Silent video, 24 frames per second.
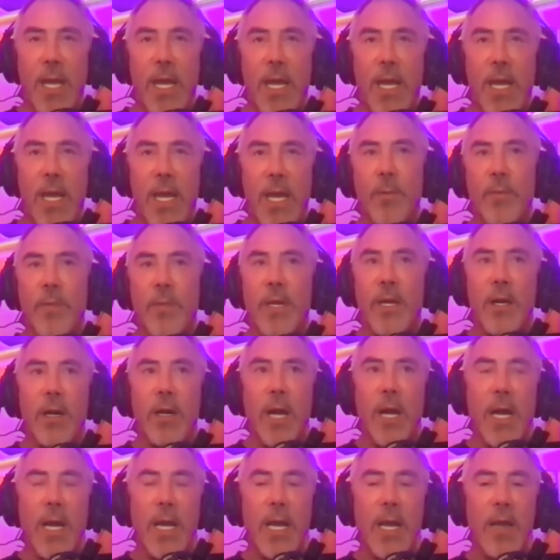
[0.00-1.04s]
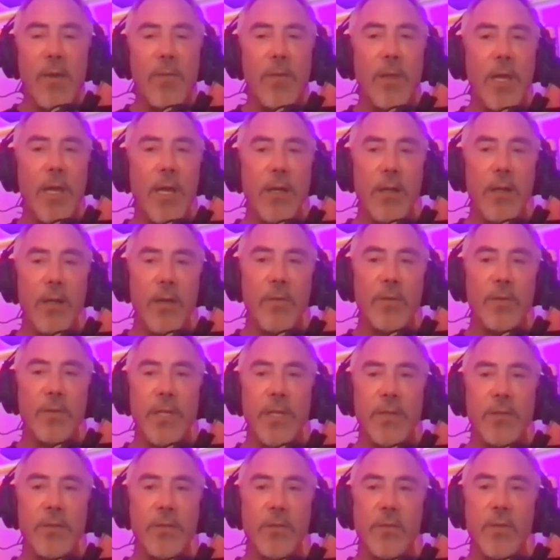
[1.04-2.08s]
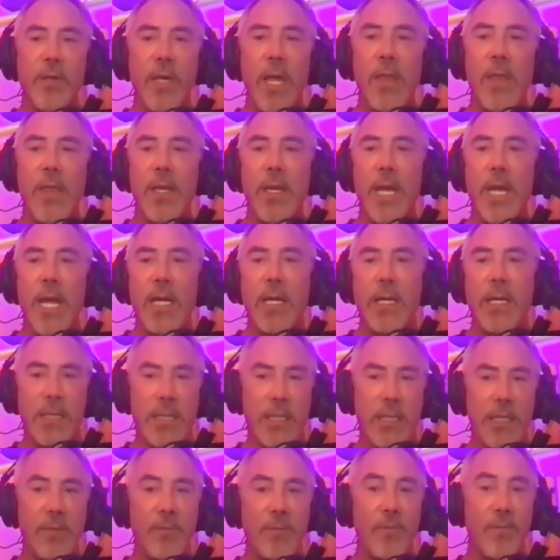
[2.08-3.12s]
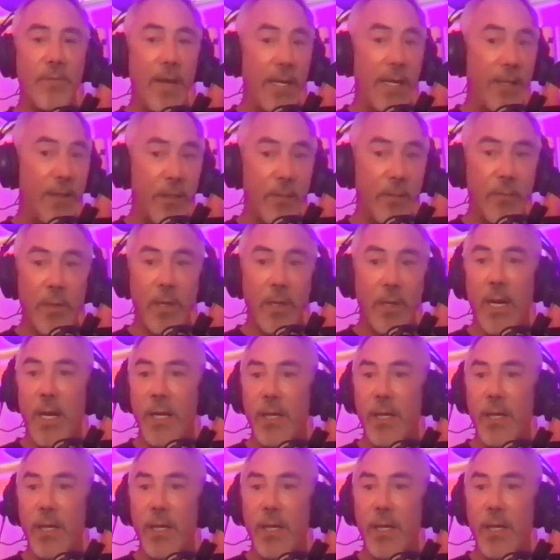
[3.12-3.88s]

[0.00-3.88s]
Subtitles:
And from there, I have a lot of conversations, and then I can invite them.